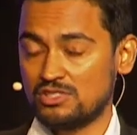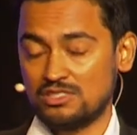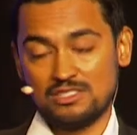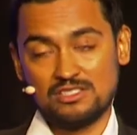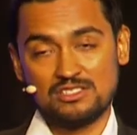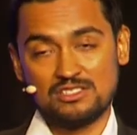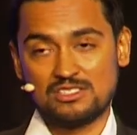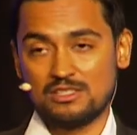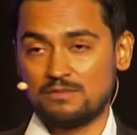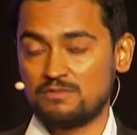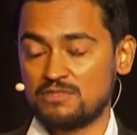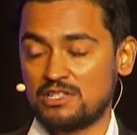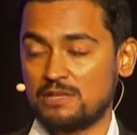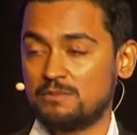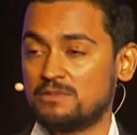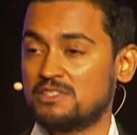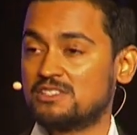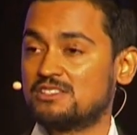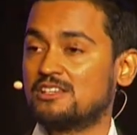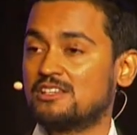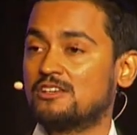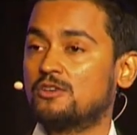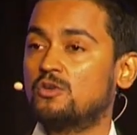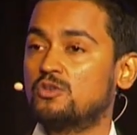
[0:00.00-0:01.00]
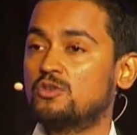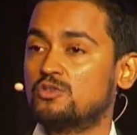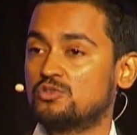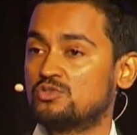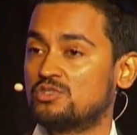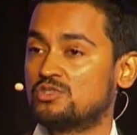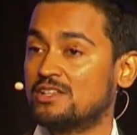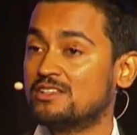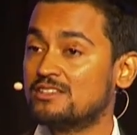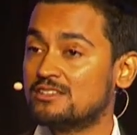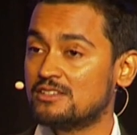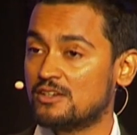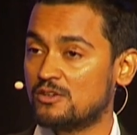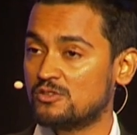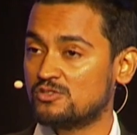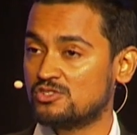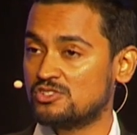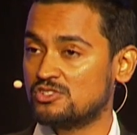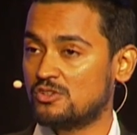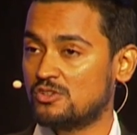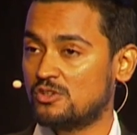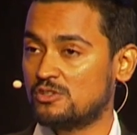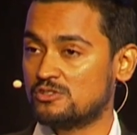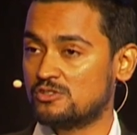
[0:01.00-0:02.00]
and sometimes it can go to
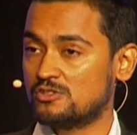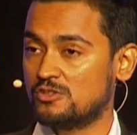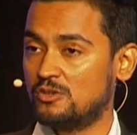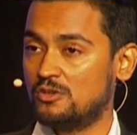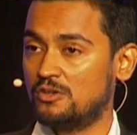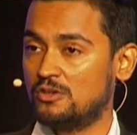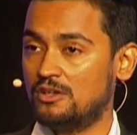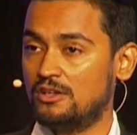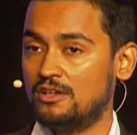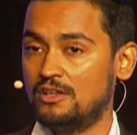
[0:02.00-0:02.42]
10,000 also.